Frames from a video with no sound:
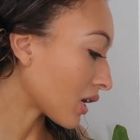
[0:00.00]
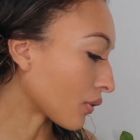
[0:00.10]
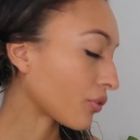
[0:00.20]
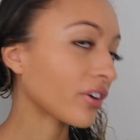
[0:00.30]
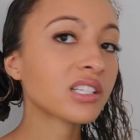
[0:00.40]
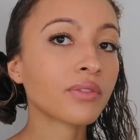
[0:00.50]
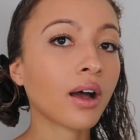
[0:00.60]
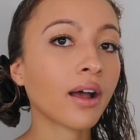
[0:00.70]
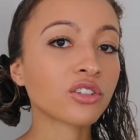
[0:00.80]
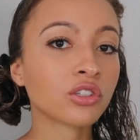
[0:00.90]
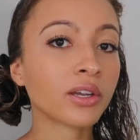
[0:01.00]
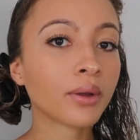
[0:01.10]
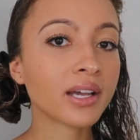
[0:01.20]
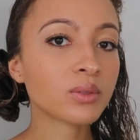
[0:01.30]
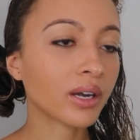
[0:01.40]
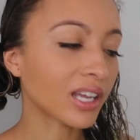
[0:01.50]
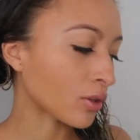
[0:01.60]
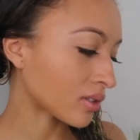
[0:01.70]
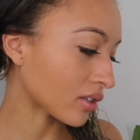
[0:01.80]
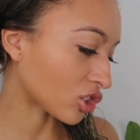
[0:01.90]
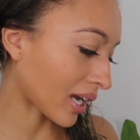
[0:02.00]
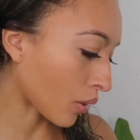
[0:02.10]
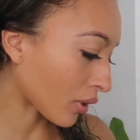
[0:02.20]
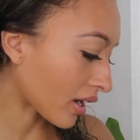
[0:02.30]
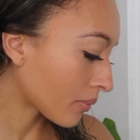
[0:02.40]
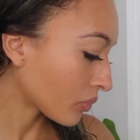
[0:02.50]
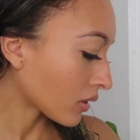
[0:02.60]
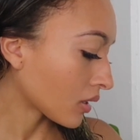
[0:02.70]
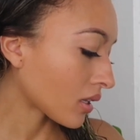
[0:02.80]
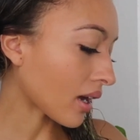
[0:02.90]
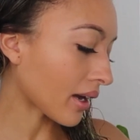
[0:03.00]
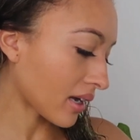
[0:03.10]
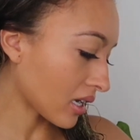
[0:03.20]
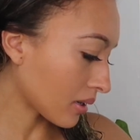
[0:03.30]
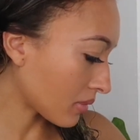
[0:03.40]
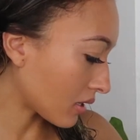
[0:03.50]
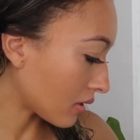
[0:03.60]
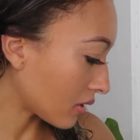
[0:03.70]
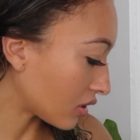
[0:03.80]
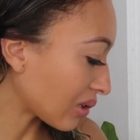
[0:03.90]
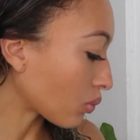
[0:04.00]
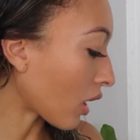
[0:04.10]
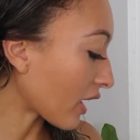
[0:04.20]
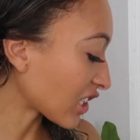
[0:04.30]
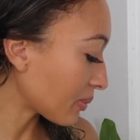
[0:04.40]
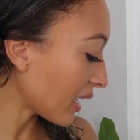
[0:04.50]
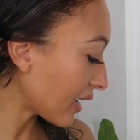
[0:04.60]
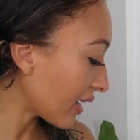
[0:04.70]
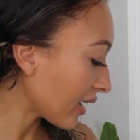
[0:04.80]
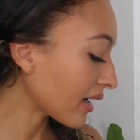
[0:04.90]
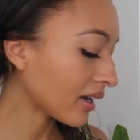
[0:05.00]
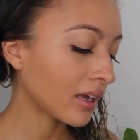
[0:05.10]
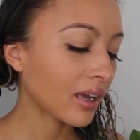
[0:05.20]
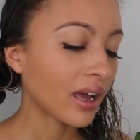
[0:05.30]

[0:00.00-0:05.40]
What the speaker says: Oh, first of all, I'll show you guys what I use in the shower. To wash my hair,